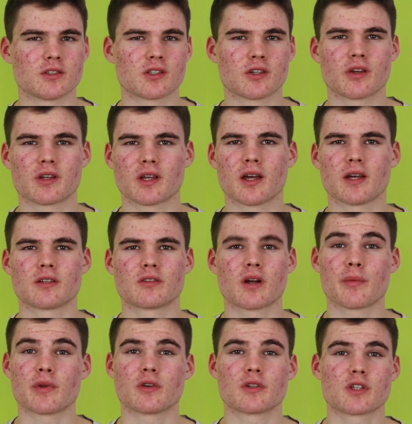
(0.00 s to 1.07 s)
to going ahead and
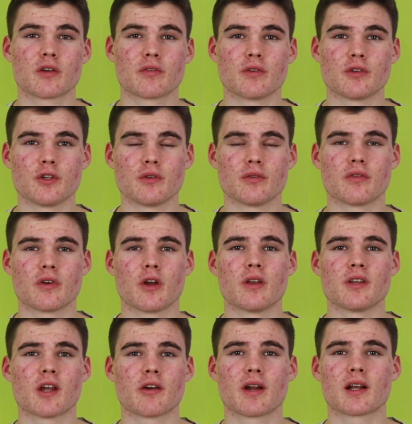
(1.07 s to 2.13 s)
grabbing yourself a new
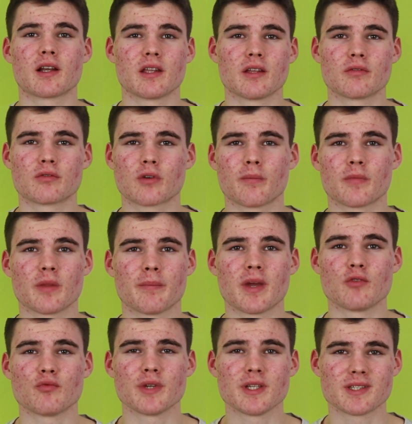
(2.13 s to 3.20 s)
phone directly from the
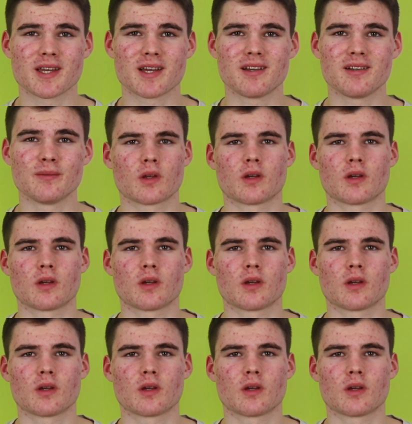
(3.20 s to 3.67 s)
main retailer,